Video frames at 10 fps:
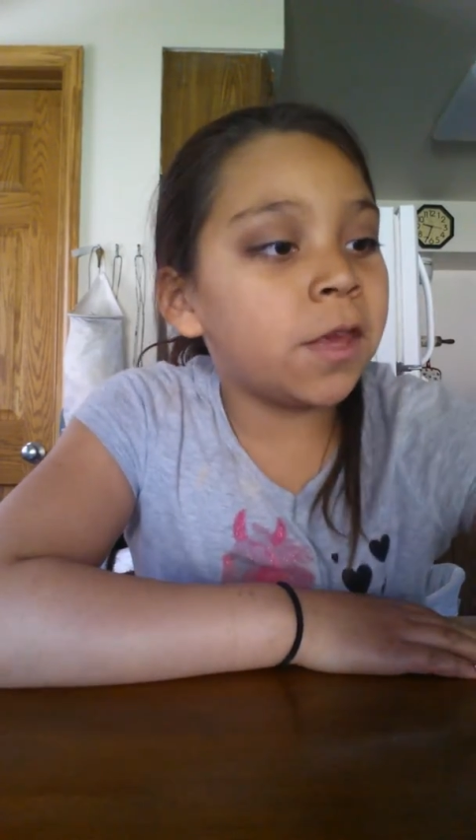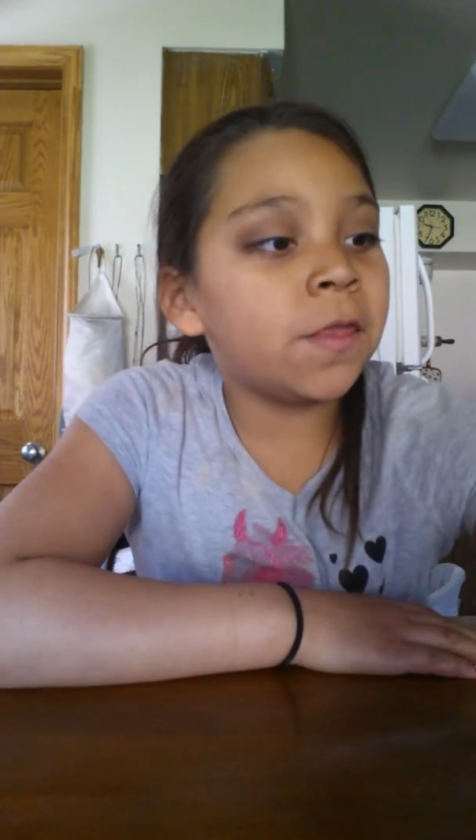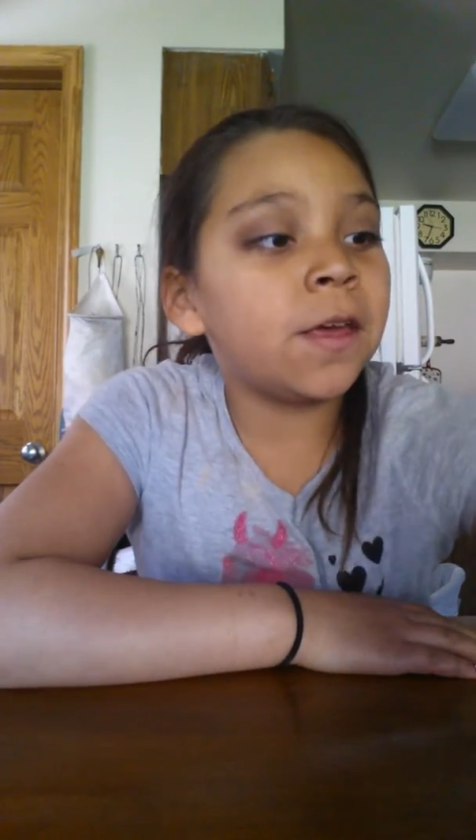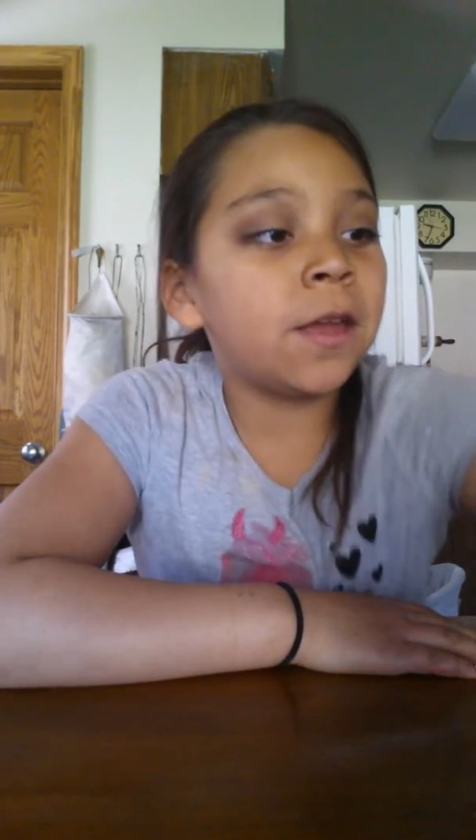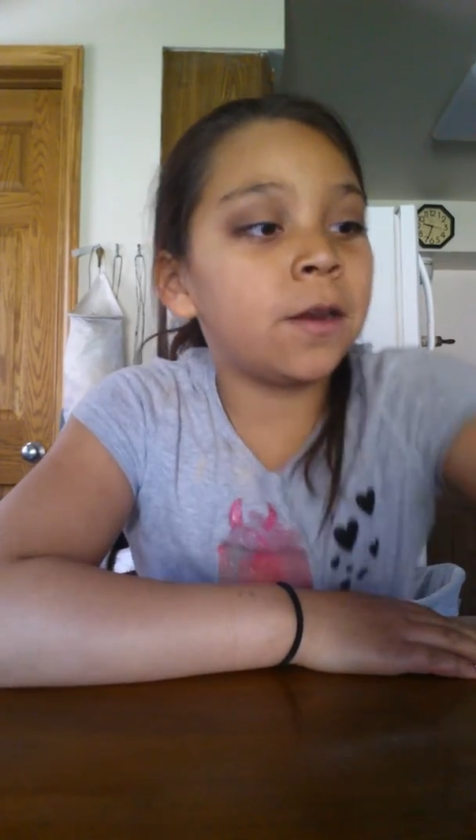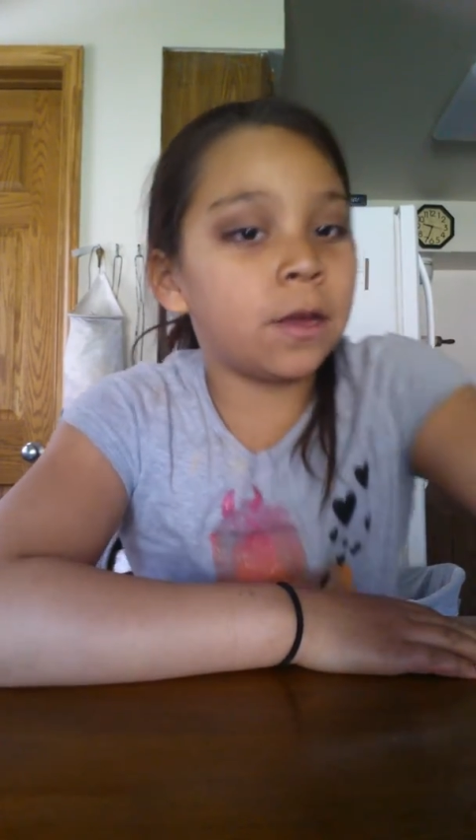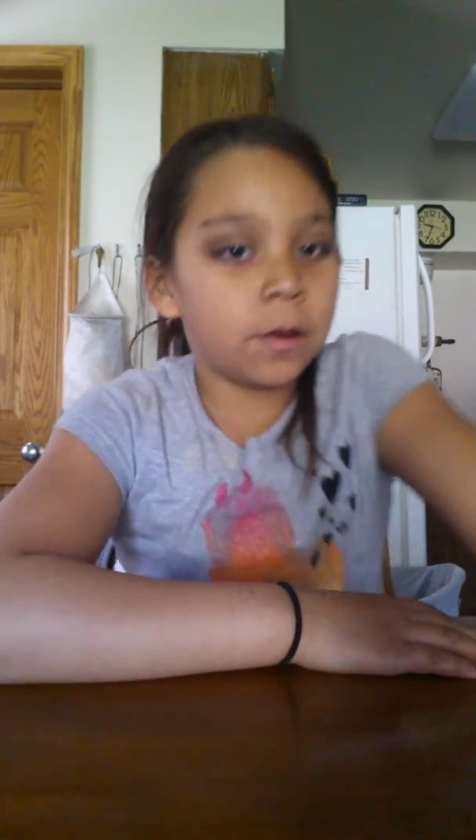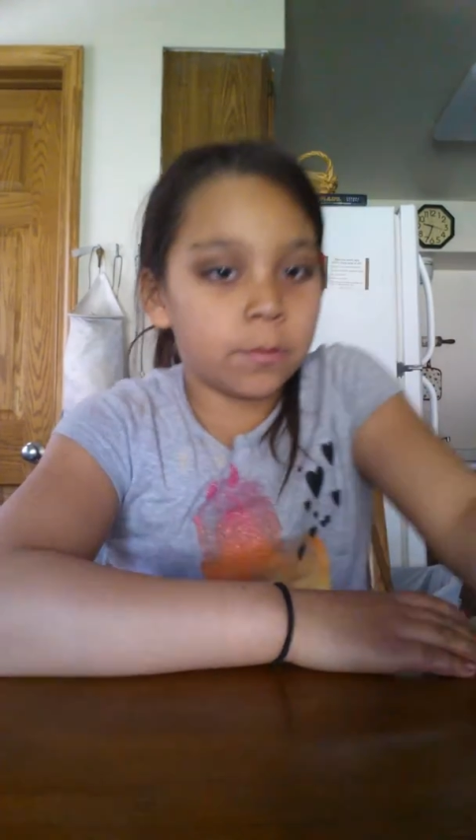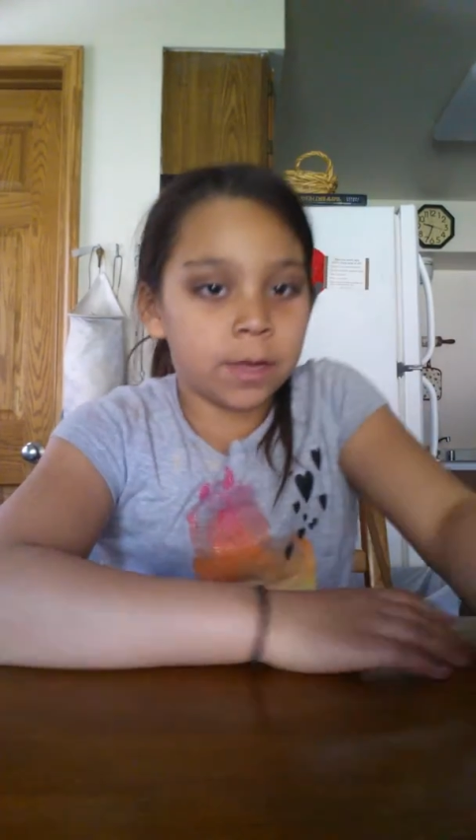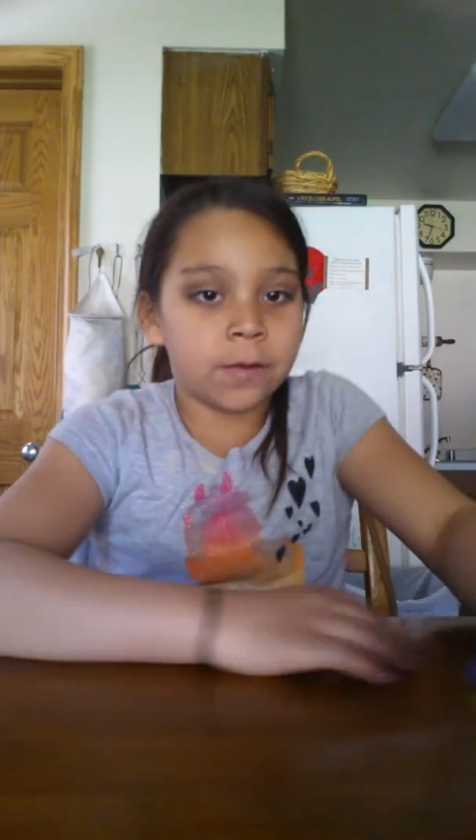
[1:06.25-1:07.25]
And then
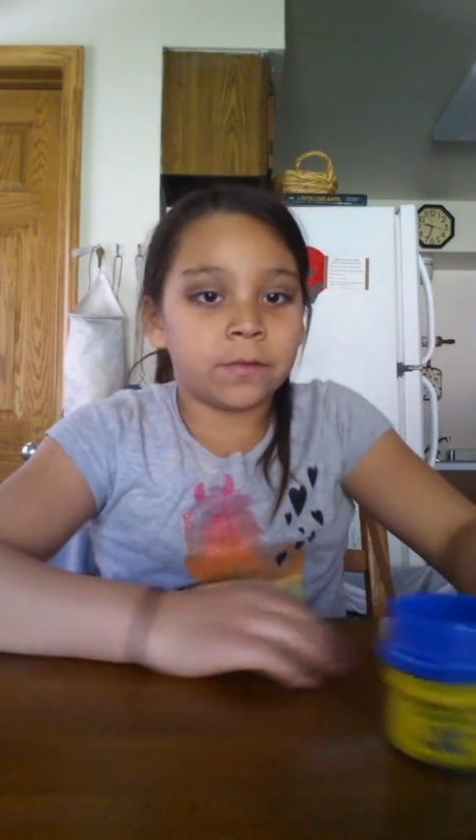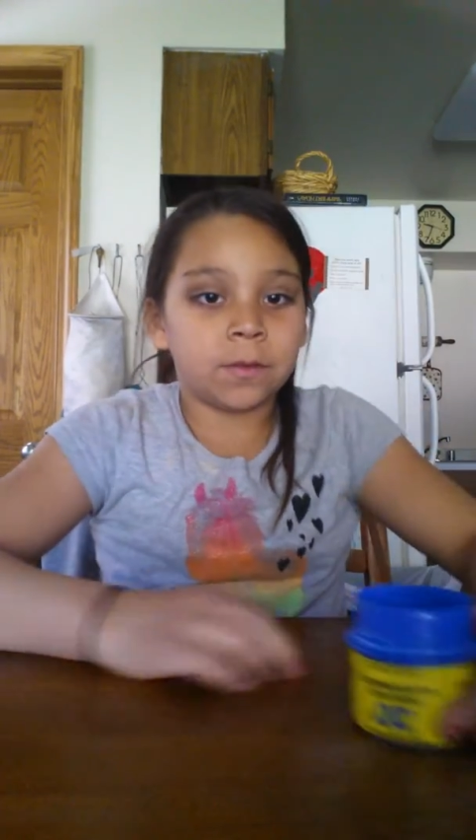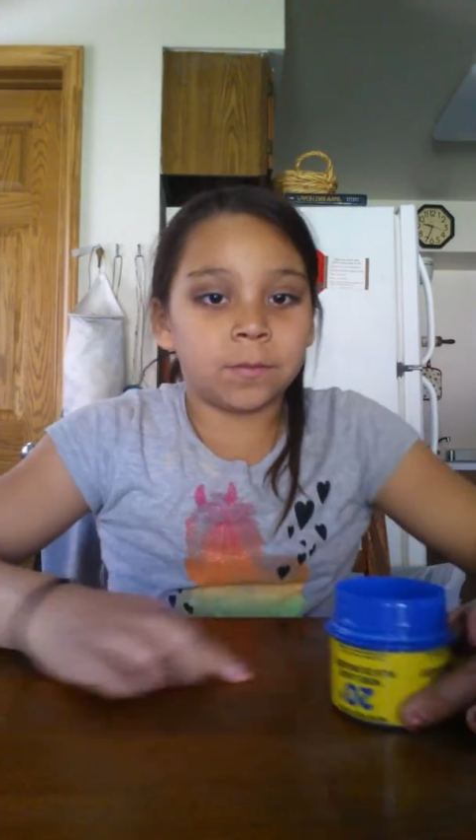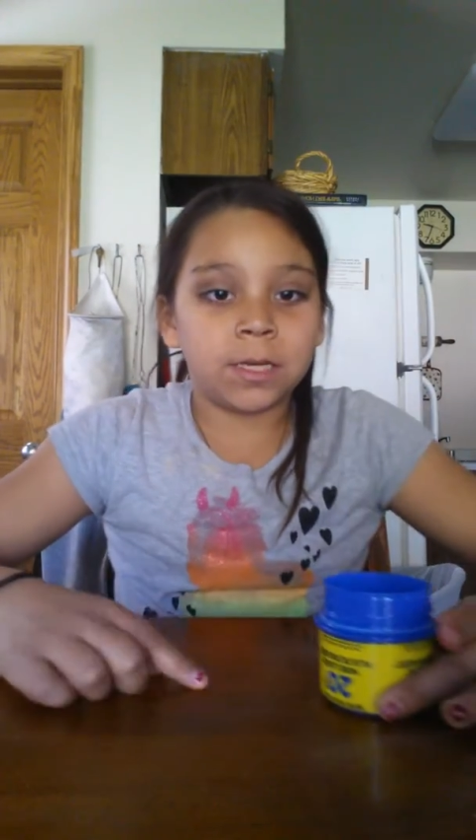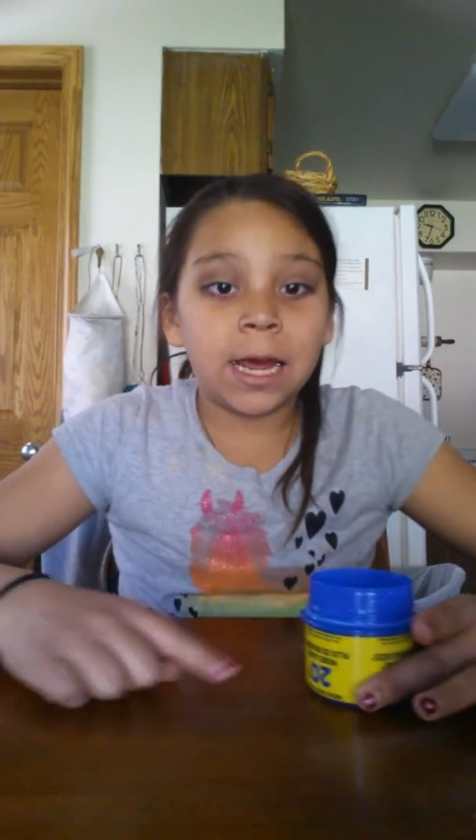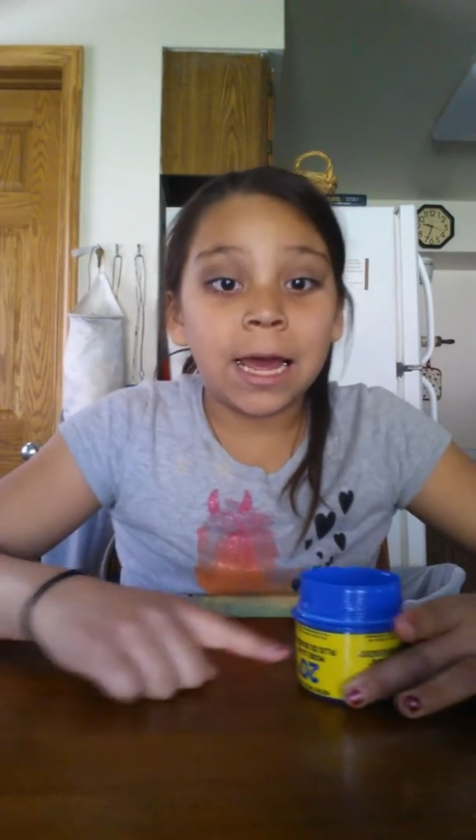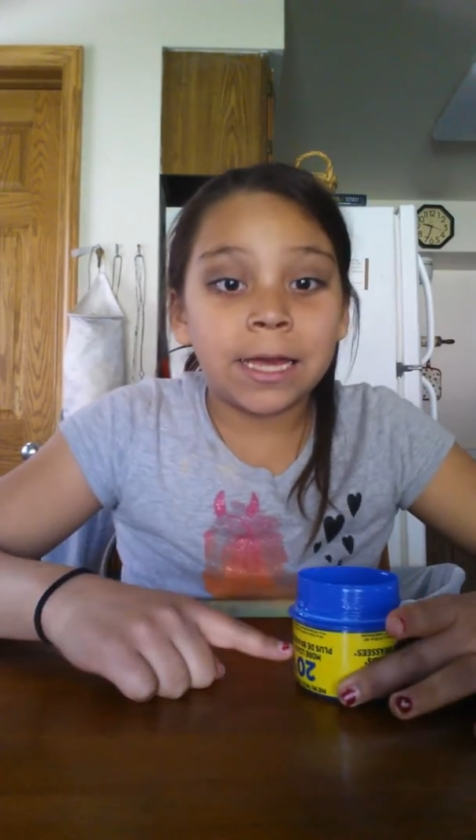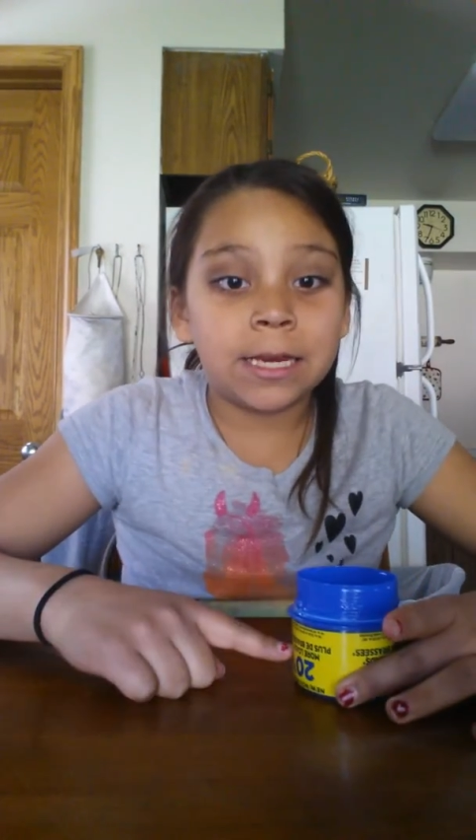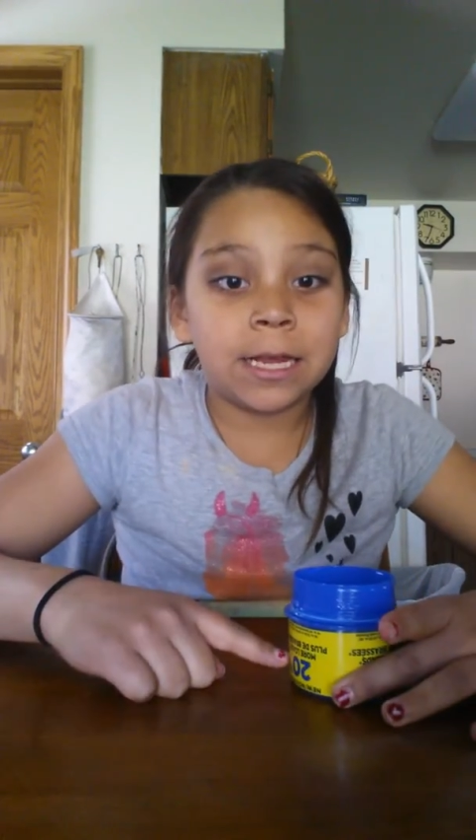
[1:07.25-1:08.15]
we have some Tide,